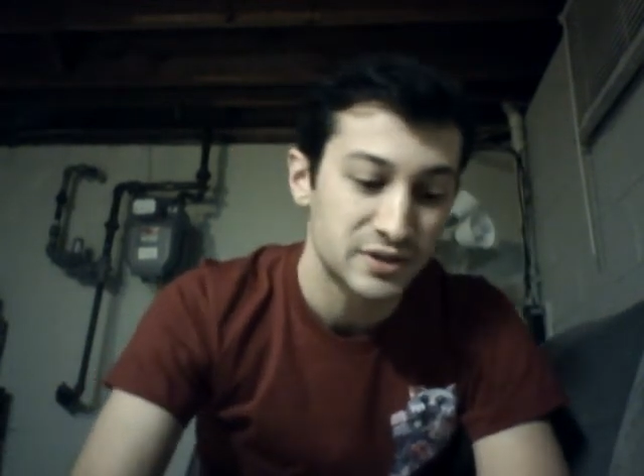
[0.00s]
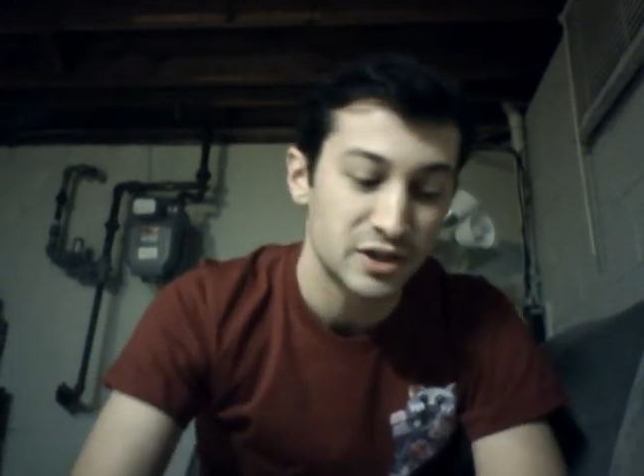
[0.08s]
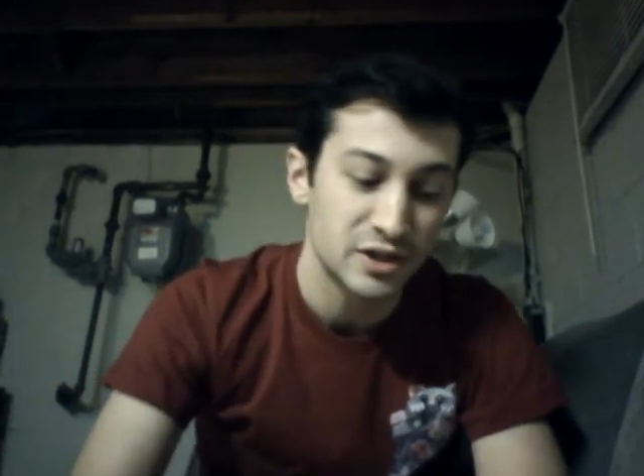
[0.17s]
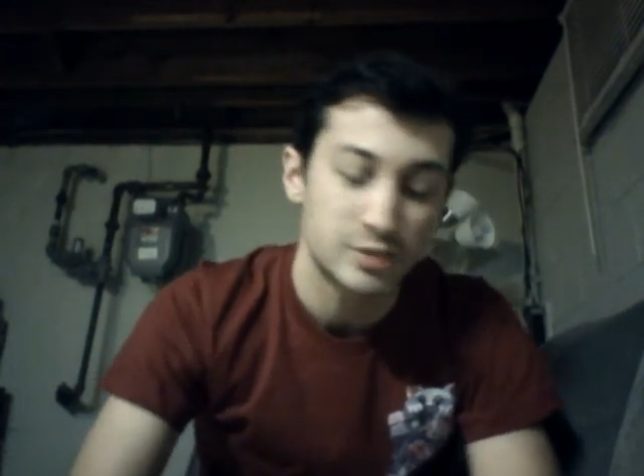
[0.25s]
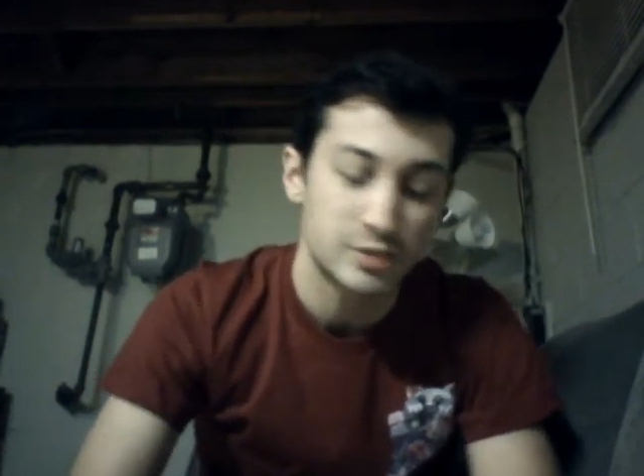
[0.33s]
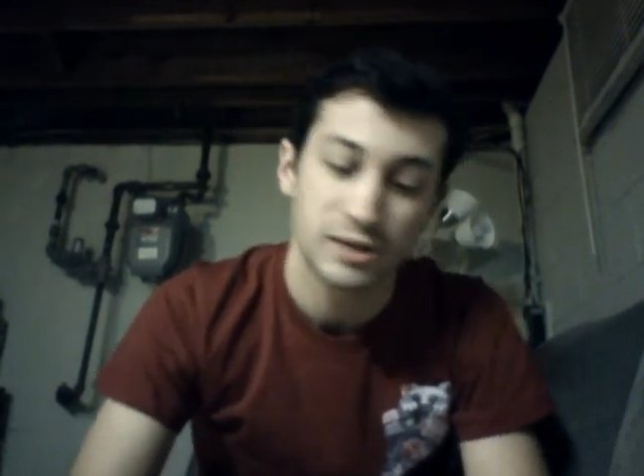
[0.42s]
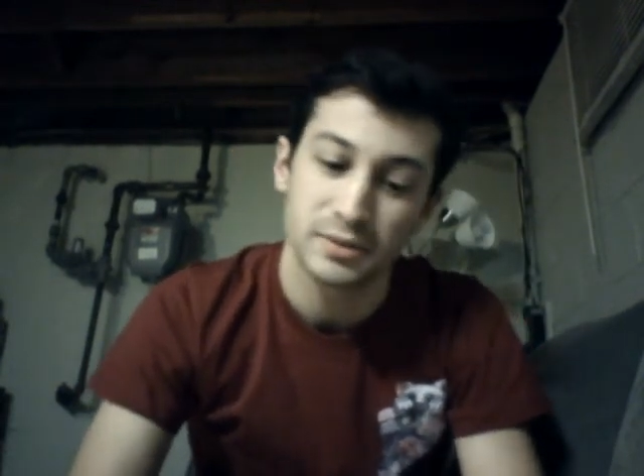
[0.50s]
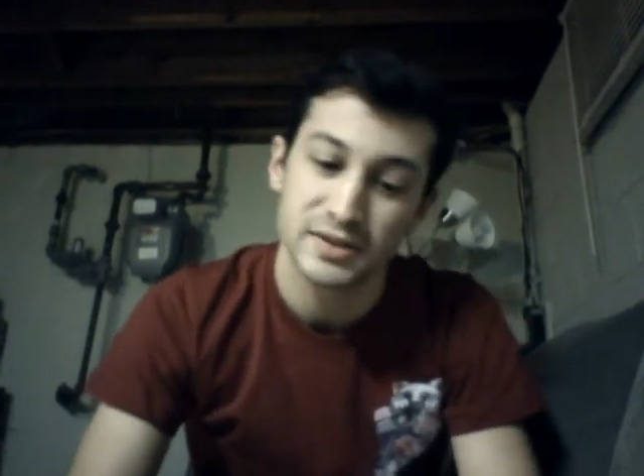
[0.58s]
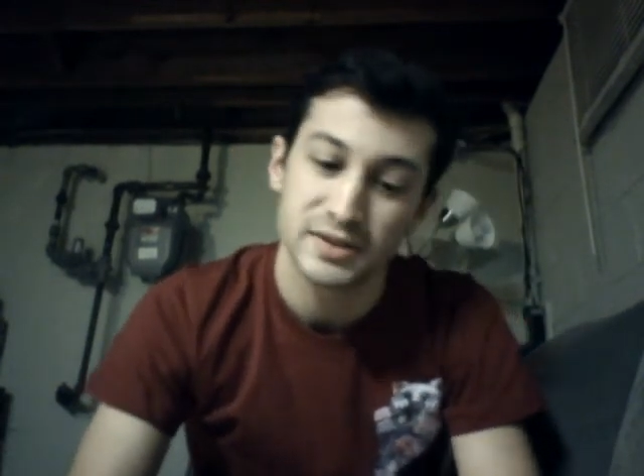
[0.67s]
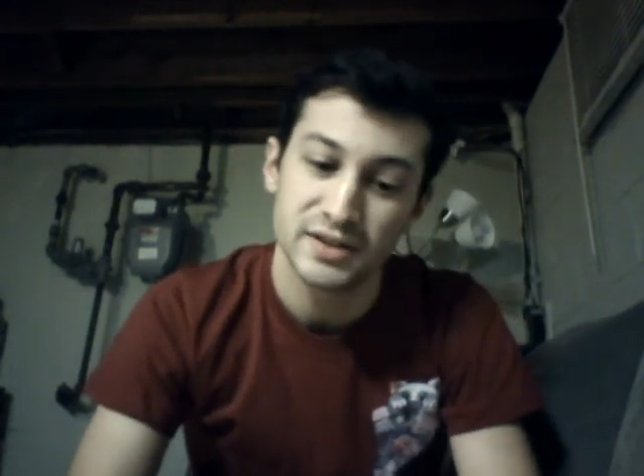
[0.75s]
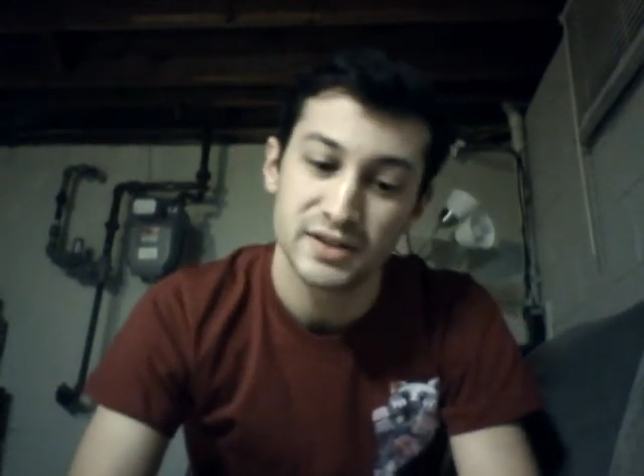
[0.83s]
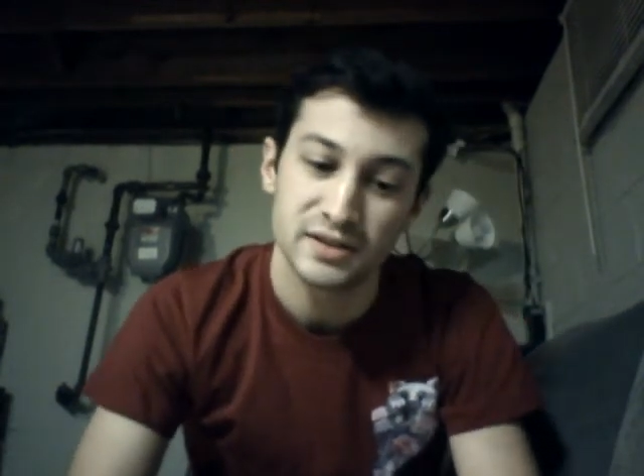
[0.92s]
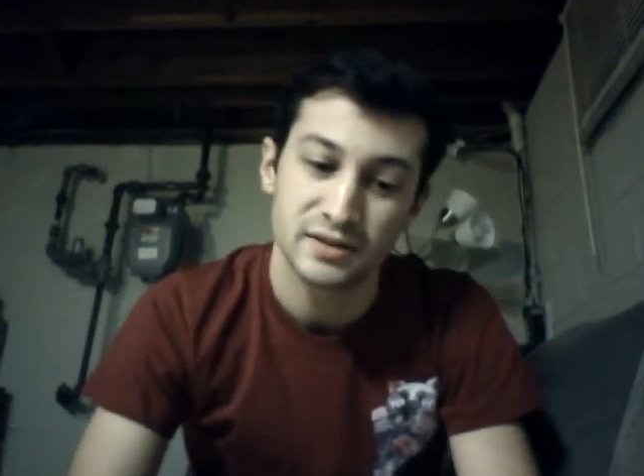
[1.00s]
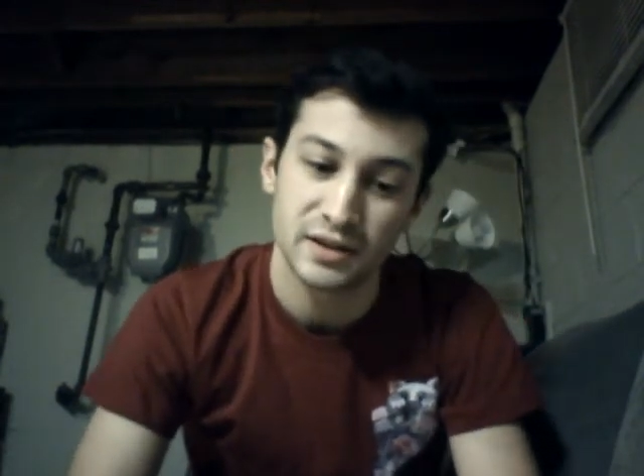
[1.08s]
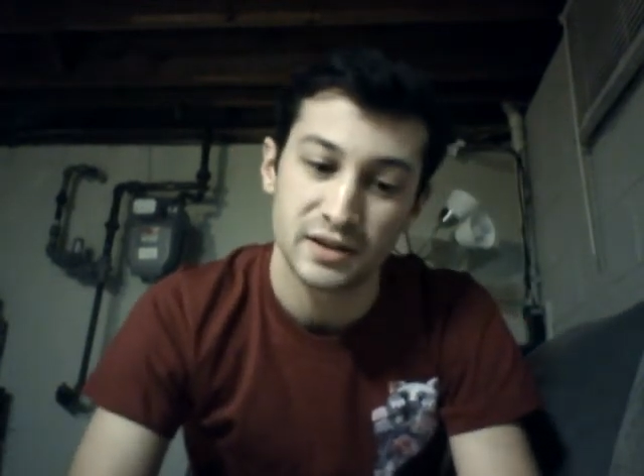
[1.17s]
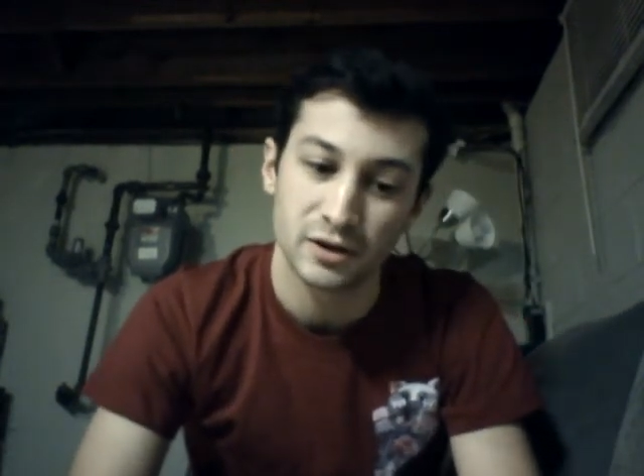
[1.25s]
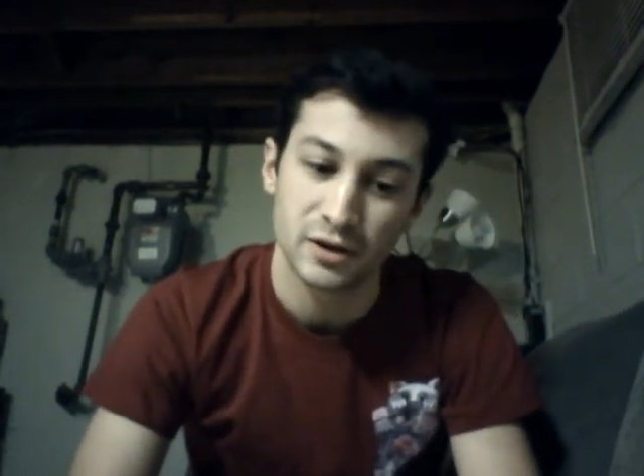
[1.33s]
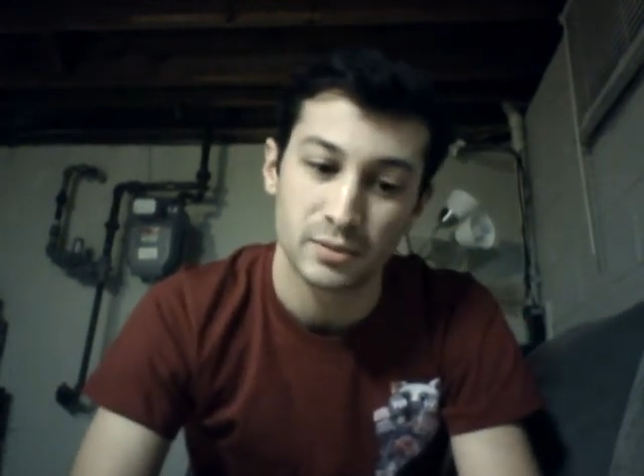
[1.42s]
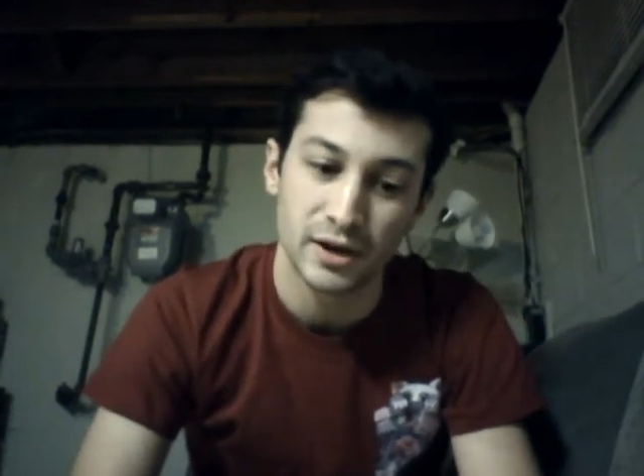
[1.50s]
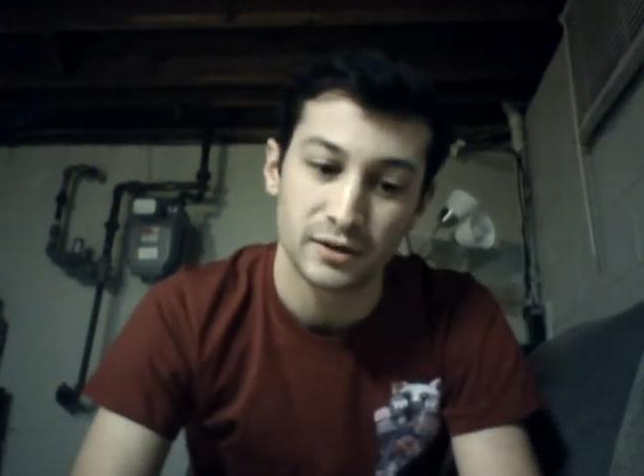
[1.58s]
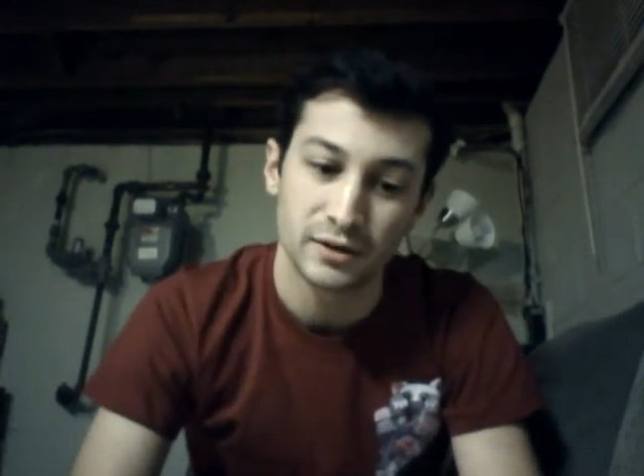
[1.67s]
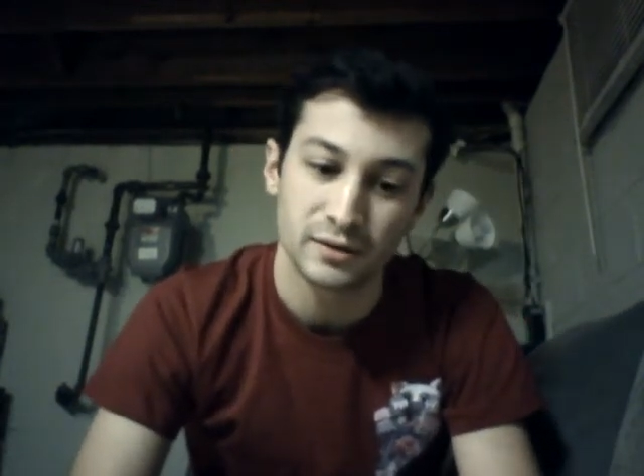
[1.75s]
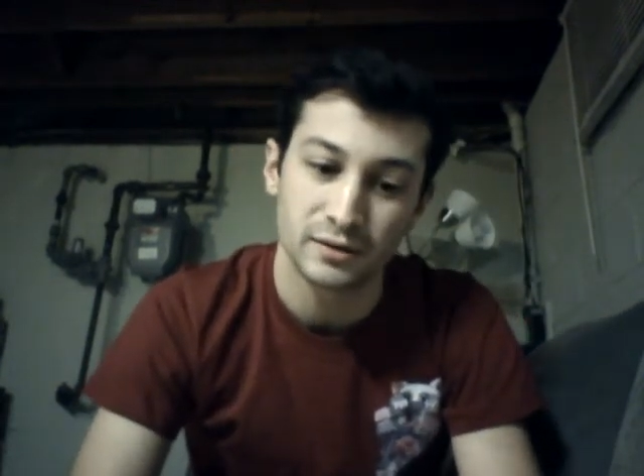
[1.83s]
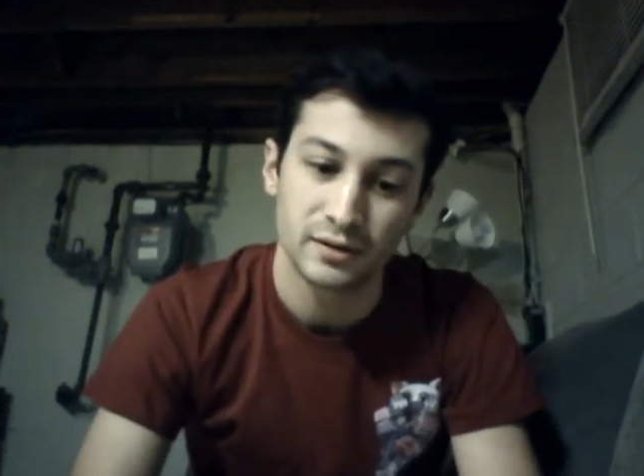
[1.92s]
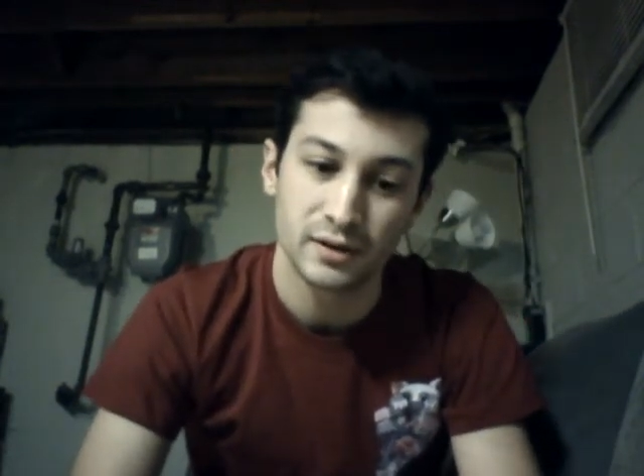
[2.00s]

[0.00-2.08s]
set you probably didn't hear about.